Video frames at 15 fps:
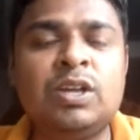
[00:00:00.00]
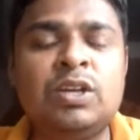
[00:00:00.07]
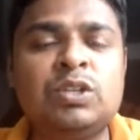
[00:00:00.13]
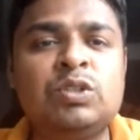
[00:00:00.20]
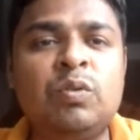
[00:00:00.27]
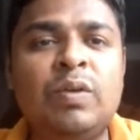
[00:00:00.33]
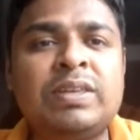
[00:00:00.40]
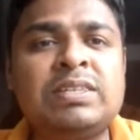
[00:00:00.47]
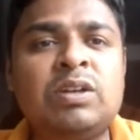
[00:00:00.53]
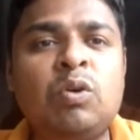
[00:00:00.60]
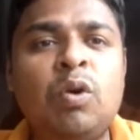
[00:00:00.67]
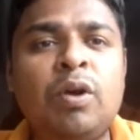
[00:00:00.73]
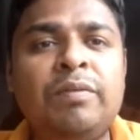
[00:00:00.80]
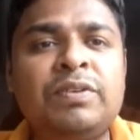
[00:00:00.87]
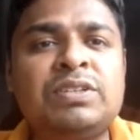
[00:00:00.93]
So once the
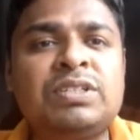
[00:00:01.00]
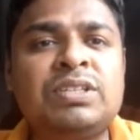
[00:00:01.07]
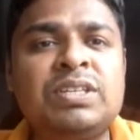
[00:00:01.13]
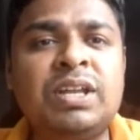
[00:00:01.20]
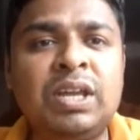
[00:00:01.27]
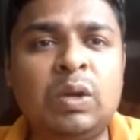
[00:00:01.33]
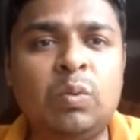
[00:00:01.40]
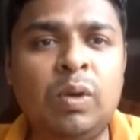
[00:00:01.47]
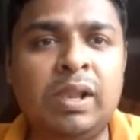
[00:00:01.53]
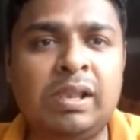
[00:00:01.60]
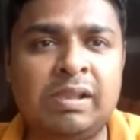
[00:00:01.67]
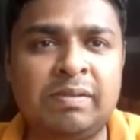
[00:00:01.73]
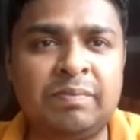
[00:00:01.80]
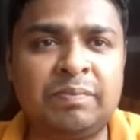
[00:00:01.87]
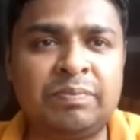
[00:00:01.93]
coefficients are equal,